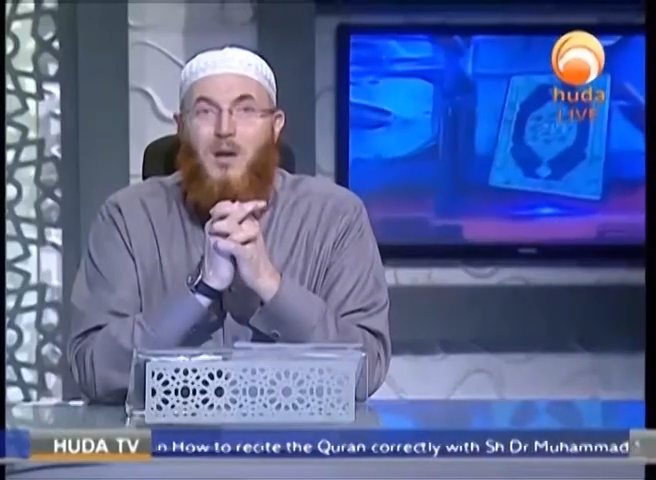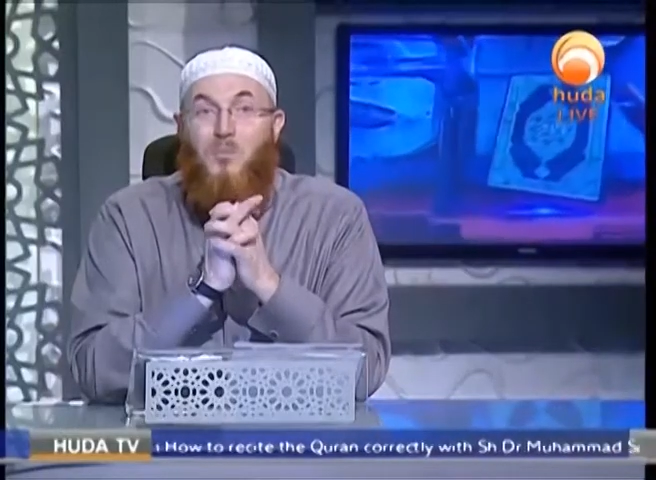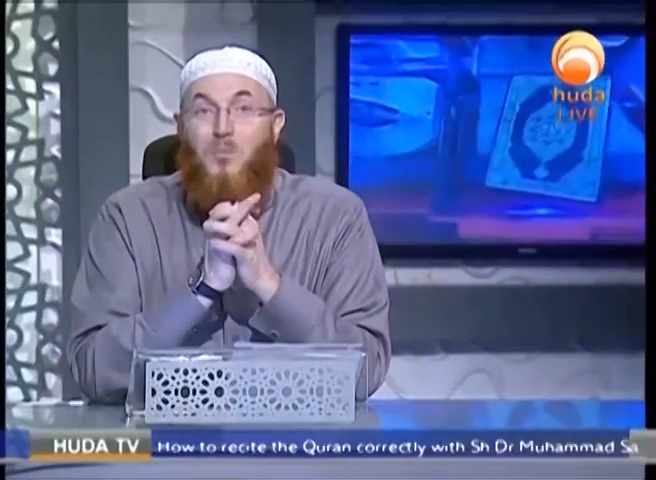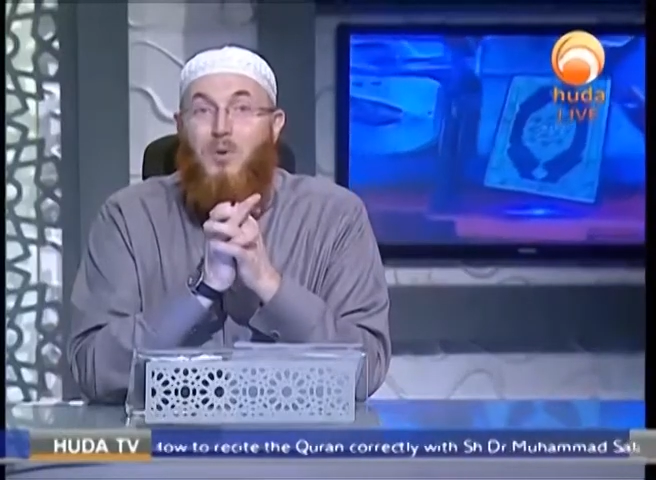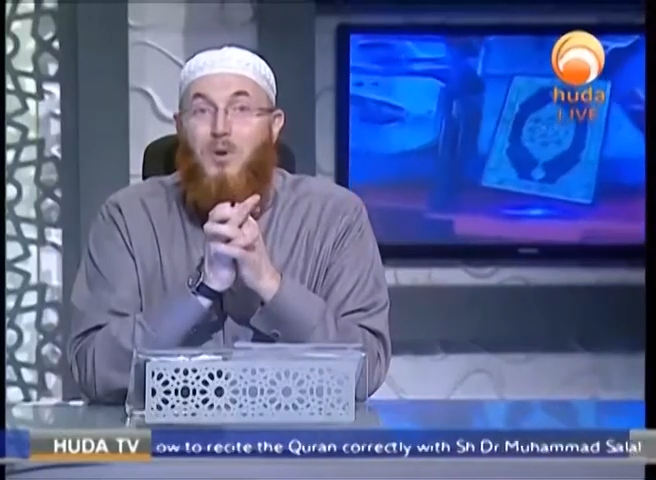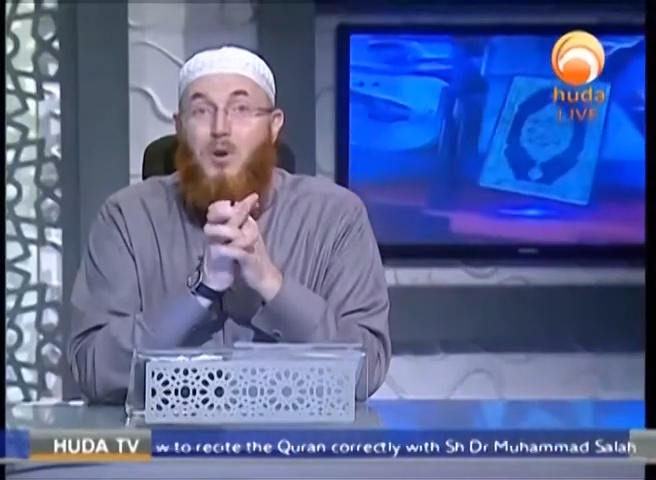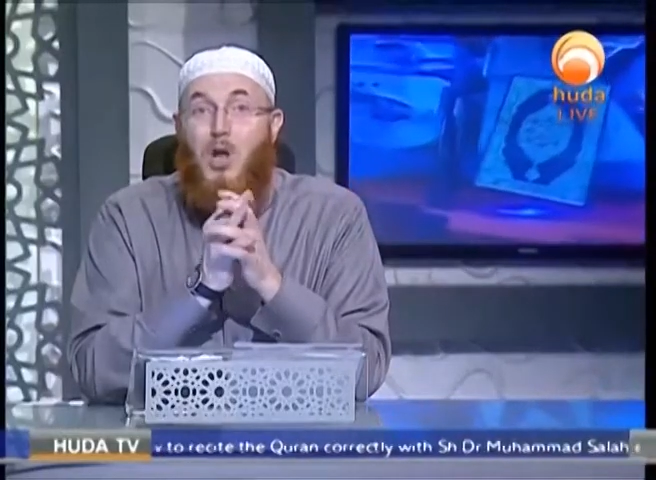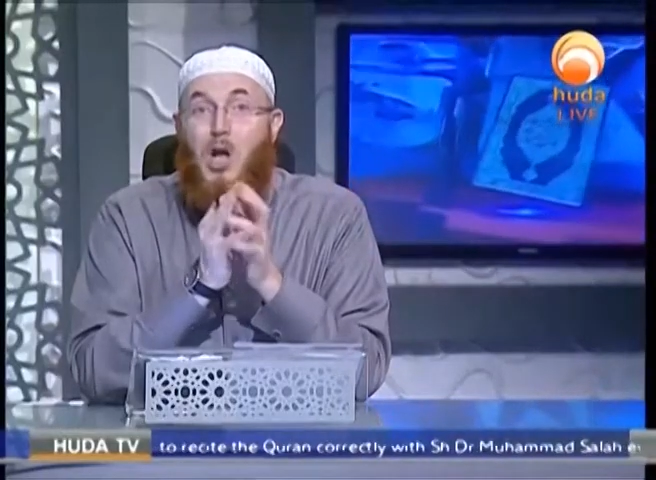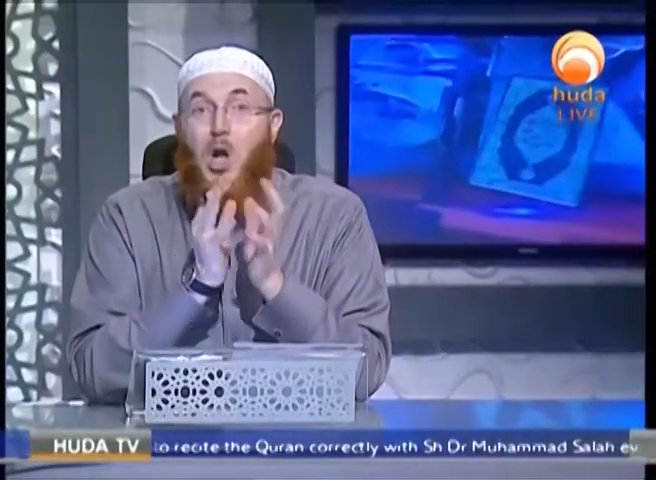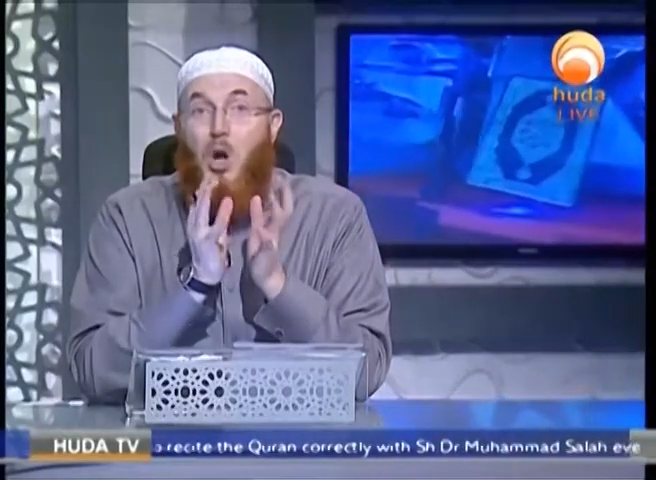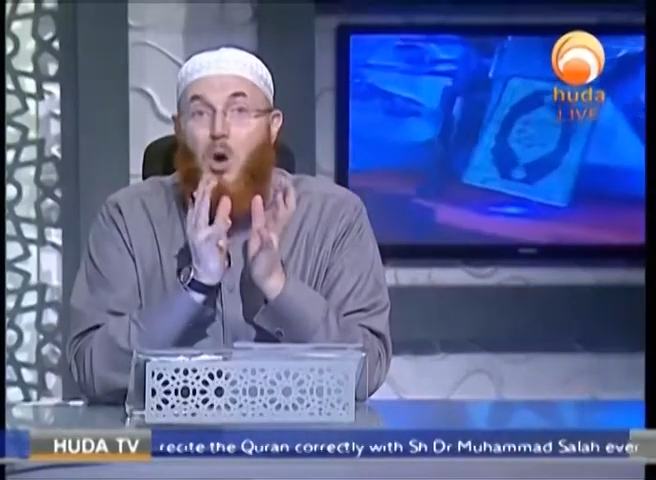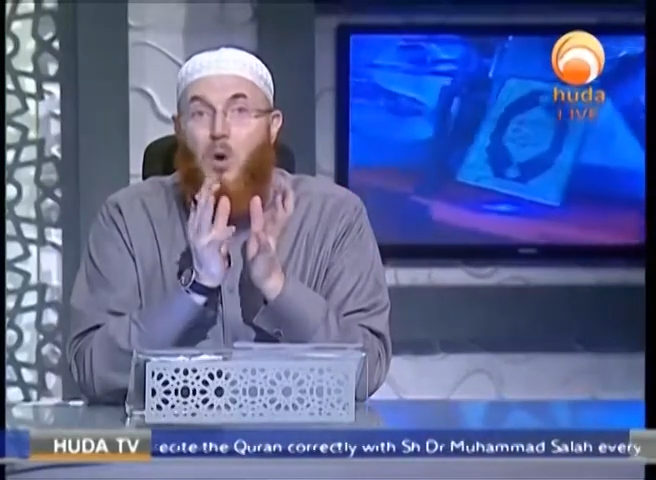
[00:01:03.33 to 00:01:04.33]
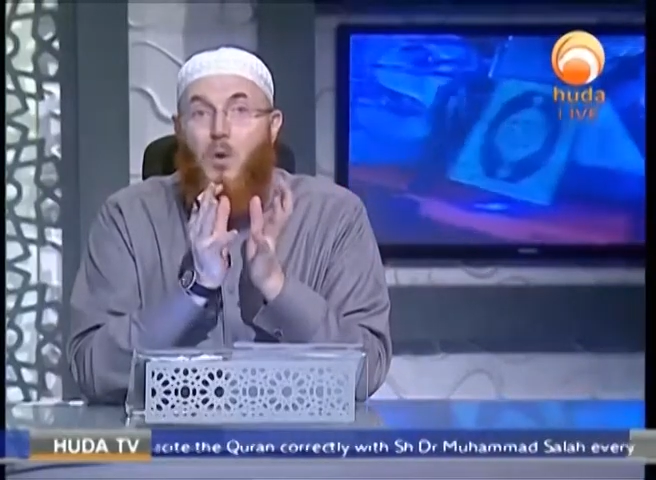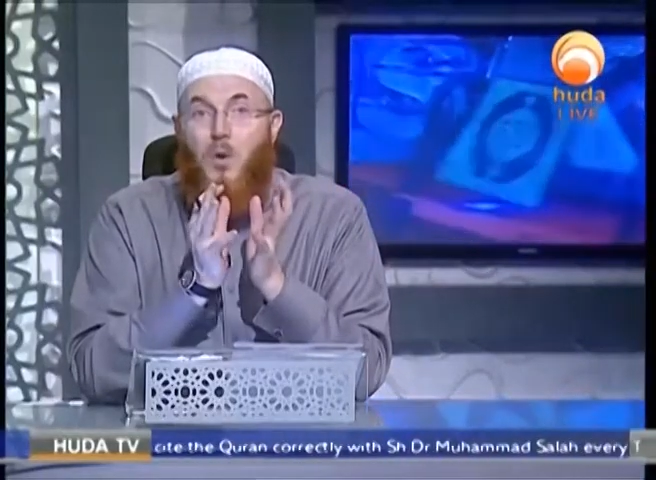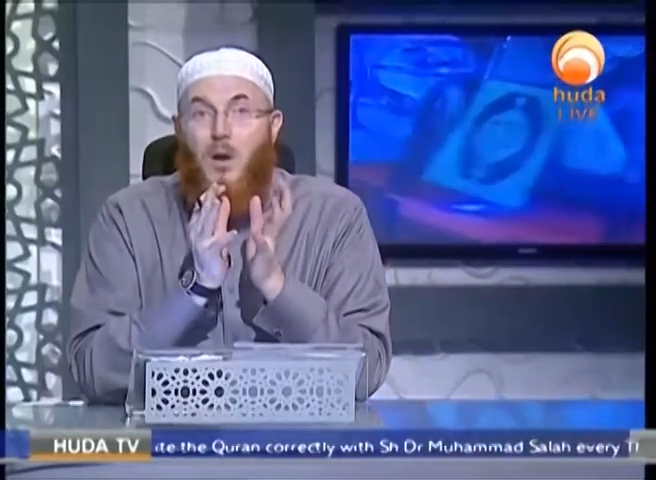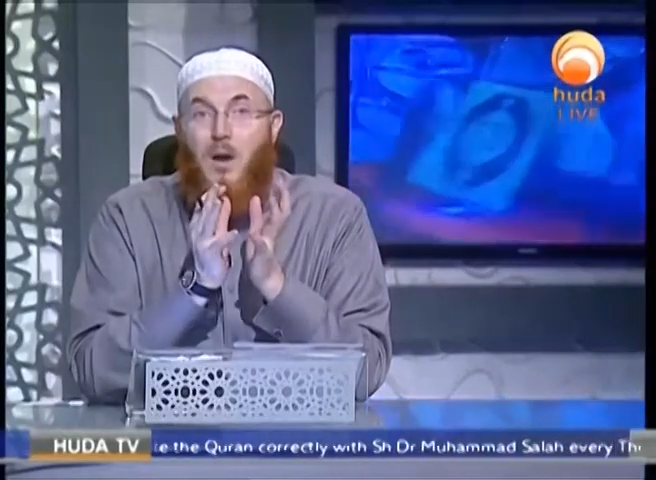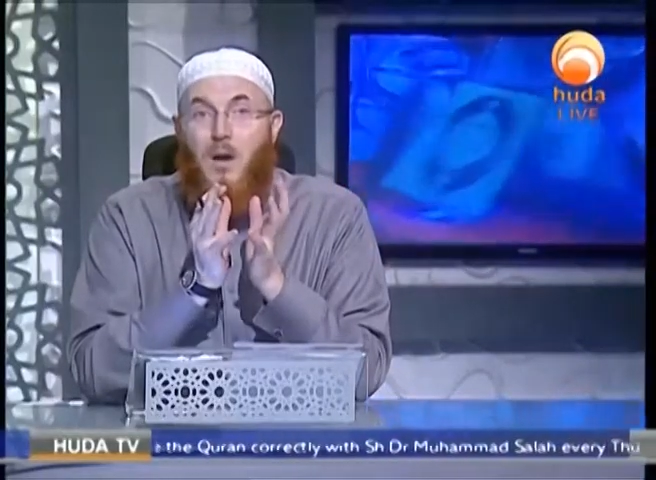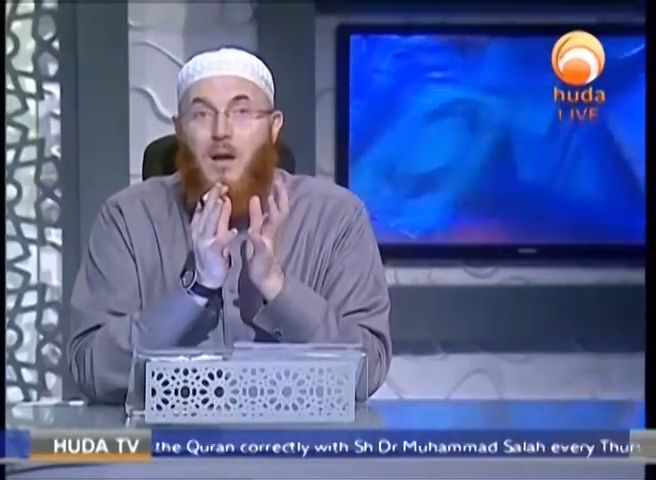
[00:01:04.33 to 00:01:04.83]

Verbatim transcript: a burning coal